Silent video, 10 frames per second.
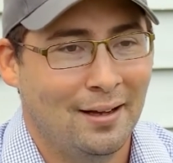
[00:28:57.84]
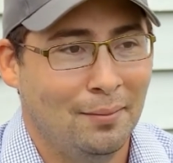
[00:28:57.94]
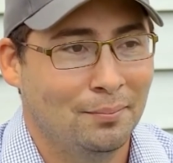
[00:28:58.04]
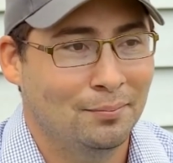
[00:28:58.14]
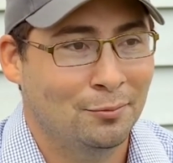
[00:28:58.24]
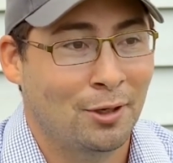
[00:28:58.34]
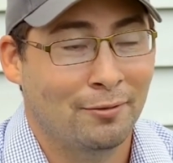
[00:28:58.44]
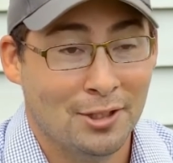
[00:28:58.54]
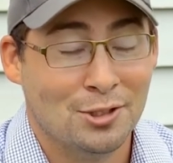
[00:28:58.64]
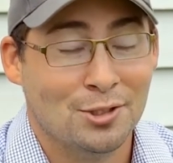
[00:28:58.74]
um,
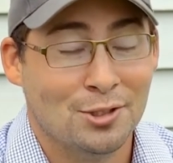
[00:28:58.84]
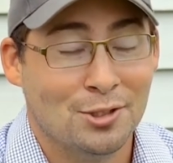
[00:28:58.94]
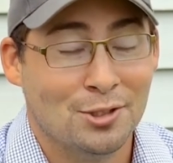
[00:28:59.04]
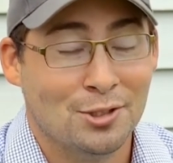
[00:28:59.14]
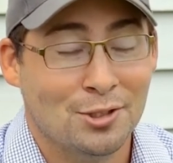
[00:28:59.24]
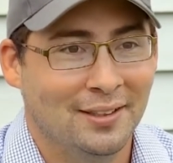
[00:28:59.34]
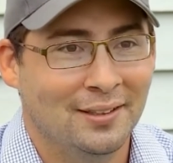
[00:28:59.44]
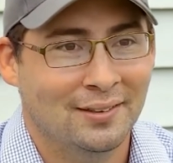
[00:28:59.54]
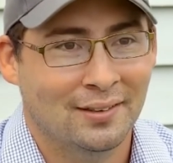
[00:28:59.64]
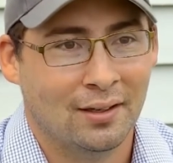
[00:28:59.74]
renovation, basically,
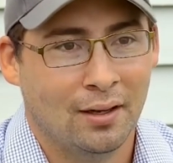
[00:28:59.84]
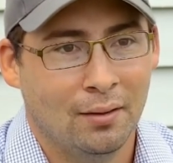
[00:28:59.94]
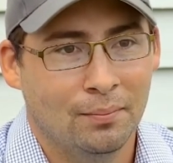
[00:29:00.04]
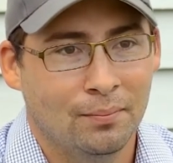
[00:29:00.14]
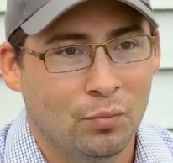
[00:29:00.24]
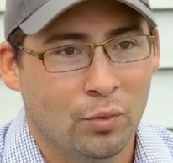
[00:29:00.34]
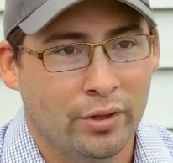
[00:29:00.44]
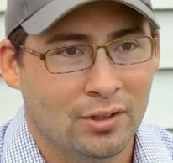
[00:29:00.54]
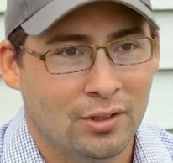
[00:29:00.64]
um, with